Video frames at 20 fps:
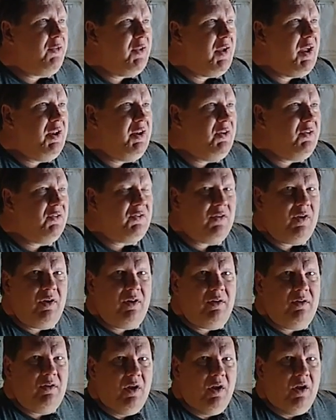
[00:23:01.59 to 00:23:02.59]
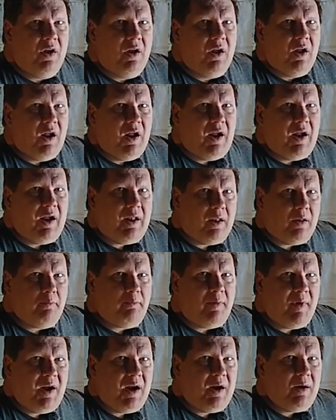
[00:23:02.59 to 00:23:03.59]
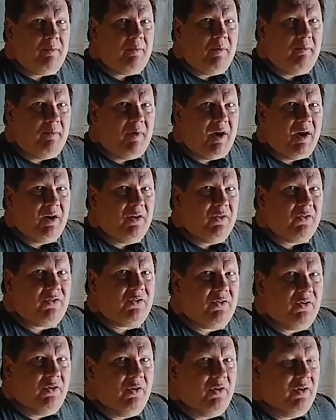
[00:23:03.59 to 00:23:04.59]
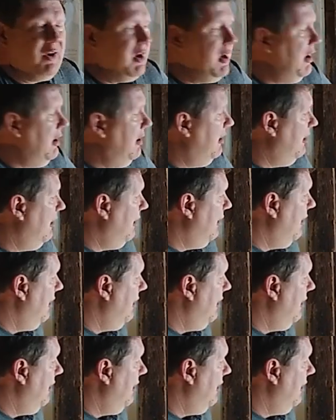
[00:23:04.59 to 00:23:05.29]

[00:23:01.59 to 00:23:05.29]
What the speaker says: if that had said Alabama -30